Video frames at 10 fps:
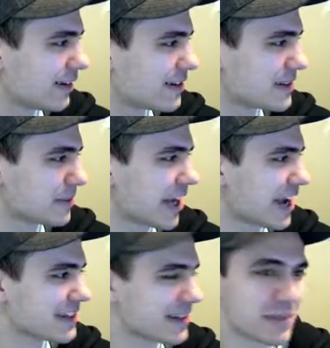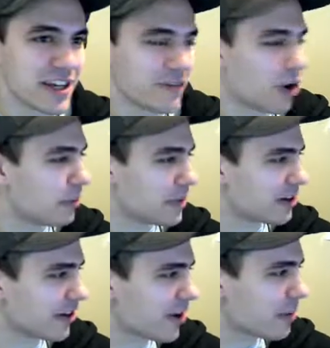Somebody asking me if I'll
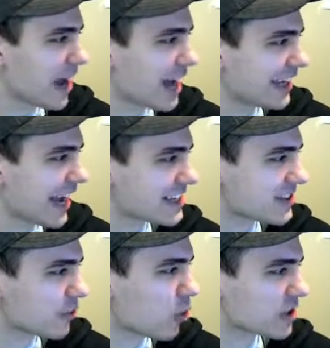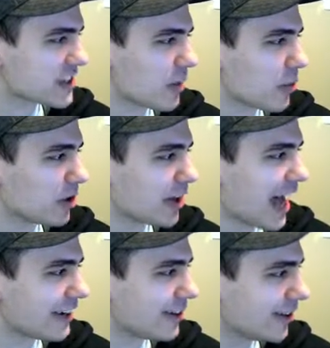appear on their podcast. Of course I will,
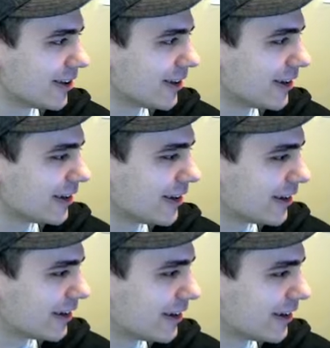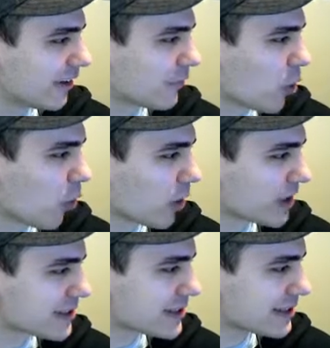Kyle. Of
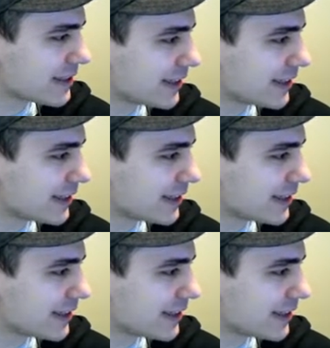course.